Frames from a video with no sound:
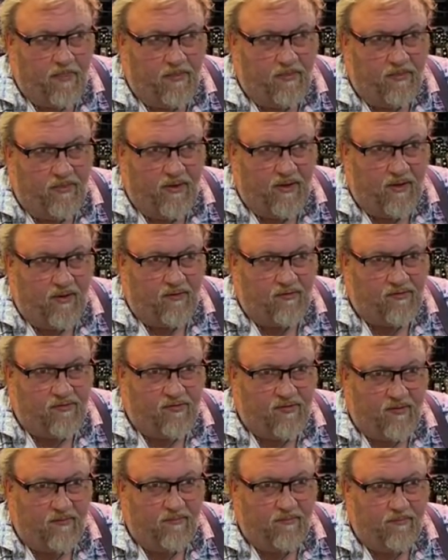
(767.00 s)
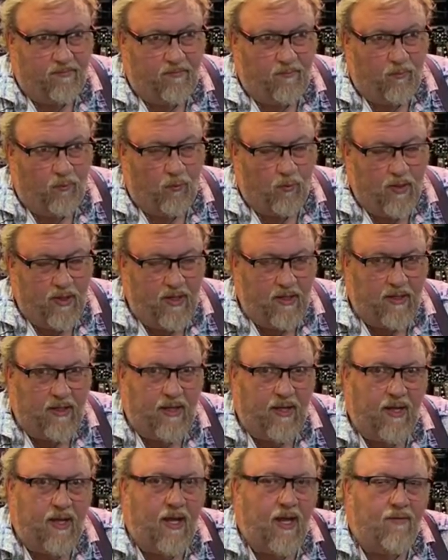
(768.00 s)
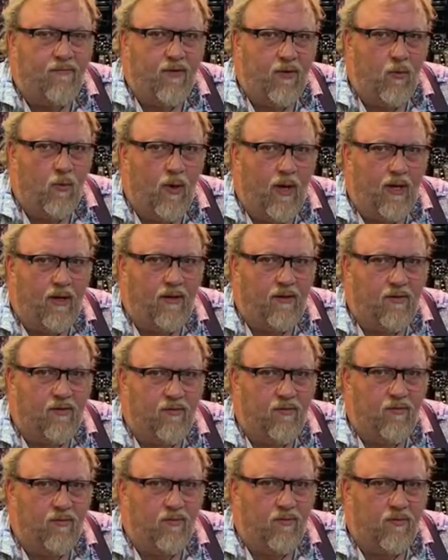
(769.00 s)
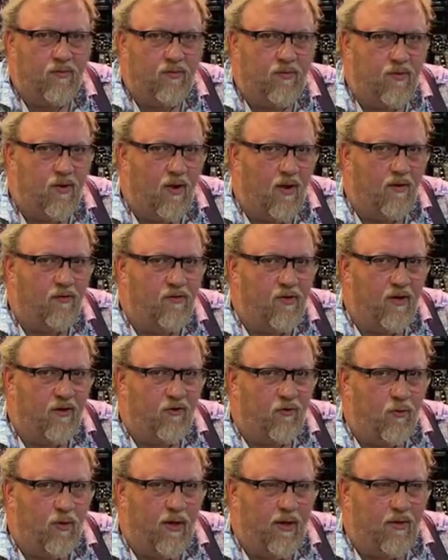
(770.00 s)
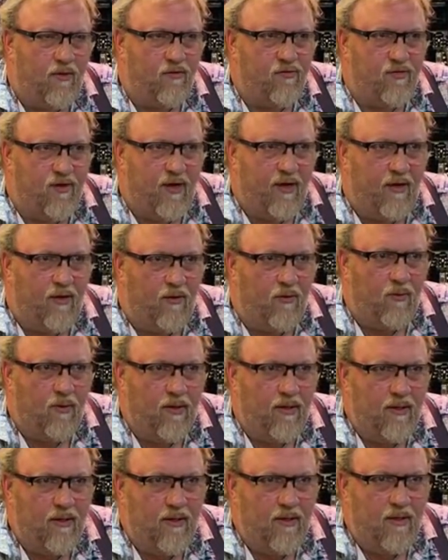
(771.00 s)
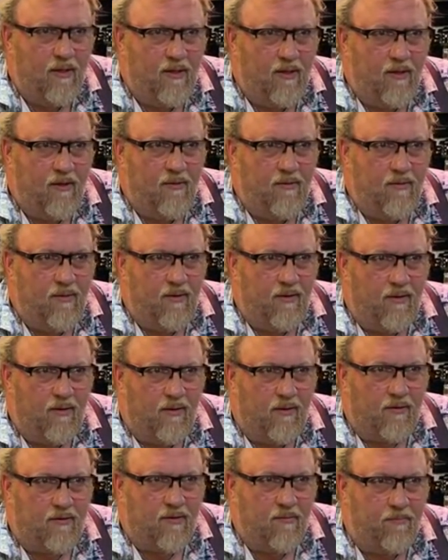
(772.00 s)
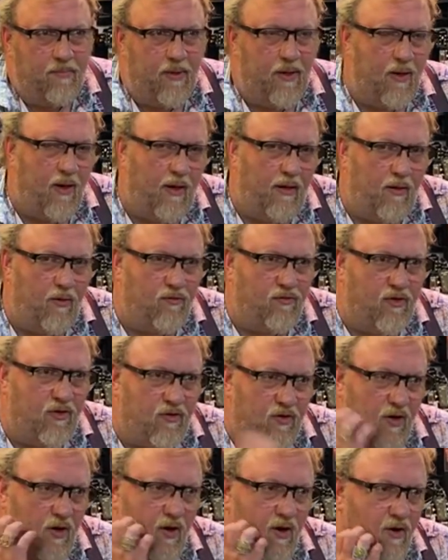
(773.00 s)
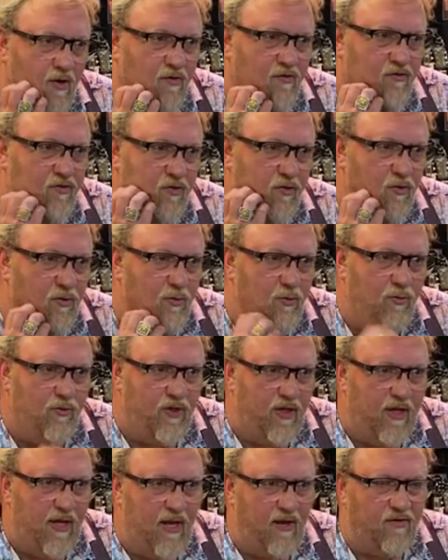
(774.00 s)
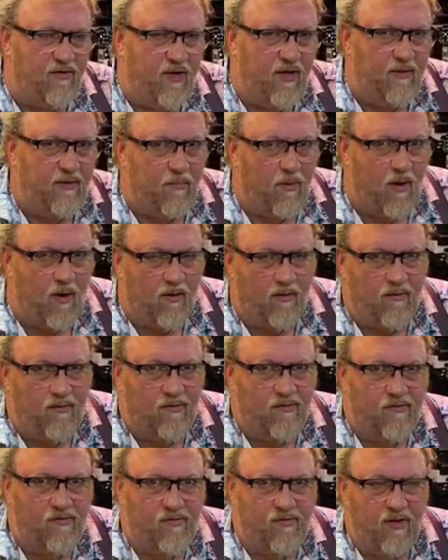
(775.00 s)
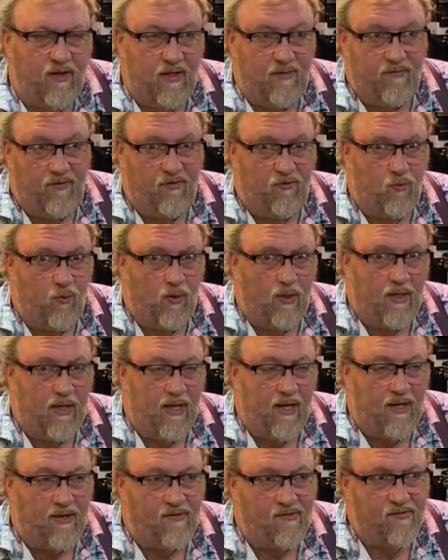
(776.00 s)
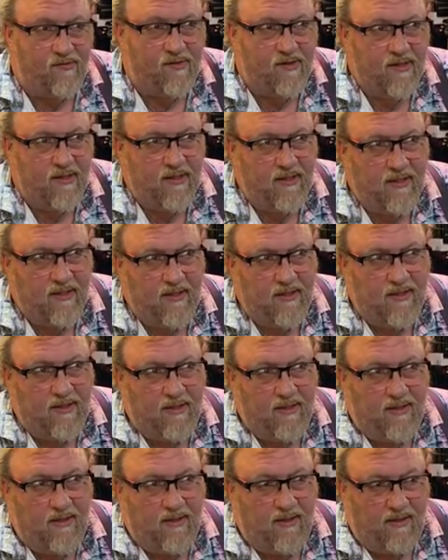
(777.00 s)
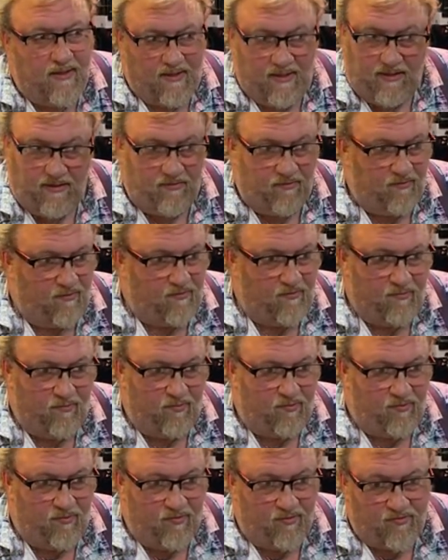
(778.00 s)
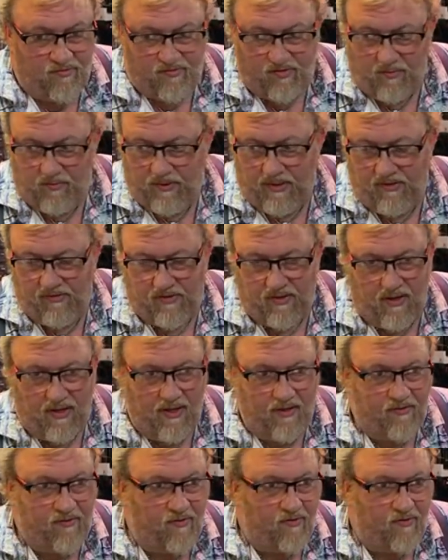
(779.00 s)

there's some really heavyweight content creators now comparing those guitars to D18 Martins and even 28s. And there's some of these guys that